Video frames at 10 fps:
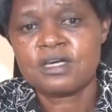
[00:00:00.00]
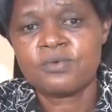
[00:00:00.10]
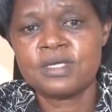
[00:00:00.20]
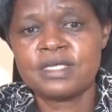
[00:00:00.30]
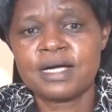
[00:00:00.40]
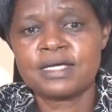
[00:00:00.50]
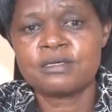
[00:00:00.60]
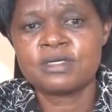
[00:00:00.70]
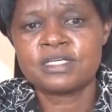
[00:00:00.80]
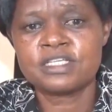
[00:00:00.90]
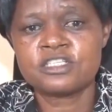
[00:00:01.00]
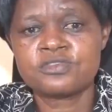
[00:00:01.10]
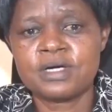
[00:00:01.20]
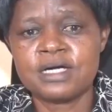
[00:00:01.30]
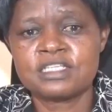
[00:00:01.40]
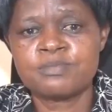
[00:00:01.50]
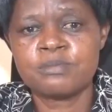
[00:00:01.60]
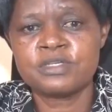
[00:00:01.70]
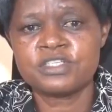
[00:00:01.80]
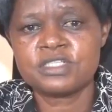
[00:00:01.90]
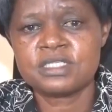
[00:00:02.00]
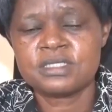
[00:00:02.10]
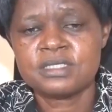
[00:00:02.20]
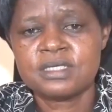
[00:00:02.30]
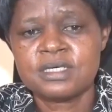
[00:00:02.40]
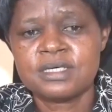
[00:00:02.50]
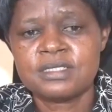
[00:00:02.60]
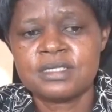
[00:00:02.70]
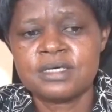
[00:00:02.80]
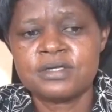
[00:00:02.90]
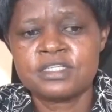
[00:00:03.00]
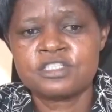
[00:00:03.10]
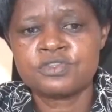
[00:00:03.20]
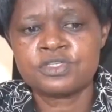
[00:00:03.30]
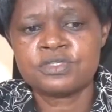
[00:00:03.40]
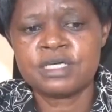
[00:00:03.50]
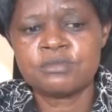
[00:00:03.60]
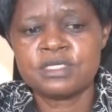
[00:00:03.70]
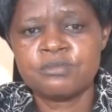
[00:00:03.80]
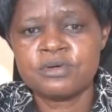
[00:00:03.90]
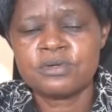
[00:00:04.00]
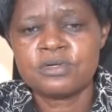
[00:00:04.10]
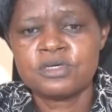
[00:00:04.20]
when the academic registrar has published the registration timetable.